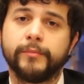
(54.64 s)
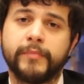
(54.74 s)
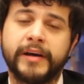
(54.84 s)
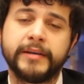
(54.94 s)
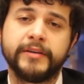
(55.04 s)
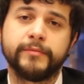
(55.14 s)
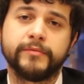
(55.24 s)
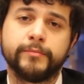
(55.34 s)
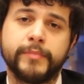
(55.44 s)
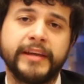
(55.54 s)
My
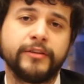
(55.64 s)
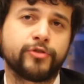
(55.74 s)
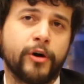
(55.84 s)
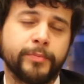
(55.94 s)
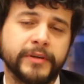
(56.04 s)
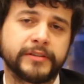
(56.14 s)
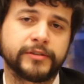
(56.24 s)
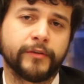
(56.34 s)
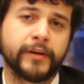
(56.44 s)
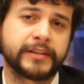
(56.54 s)
main
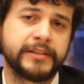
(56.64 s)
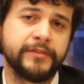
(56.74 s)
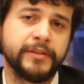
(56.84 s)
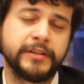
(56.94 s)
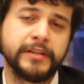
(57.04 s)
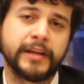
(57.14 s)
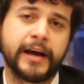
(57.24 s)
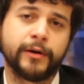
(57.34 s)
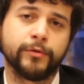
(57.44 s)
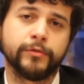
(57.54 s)
topics of activity
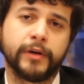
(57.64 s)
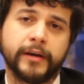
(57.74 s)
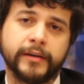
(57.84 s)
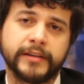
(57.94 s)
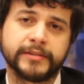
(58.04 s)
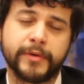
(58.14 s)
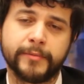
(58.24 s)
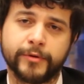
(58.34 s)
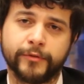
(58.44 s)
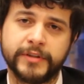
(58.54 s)
now as
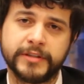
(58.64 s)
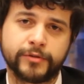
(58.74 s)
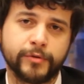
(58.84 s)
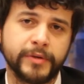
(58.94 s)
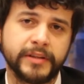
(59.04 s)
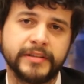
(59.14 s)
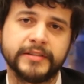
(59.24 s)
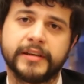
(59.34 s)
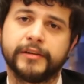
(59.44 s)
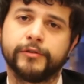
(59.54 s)
member of these
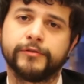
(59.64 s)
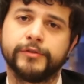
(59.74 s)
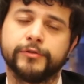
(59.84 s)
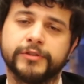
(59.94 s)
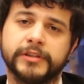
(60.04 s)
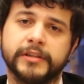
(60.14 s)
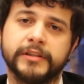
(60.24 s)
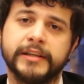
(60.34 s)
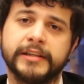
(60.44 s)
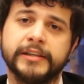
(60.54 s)
committees and of those
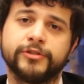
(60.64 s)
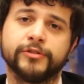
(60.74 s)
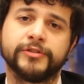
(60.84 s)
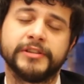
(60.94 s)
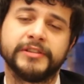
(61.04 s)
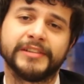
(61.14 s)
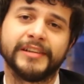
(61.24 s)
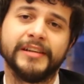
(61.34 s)
delegations is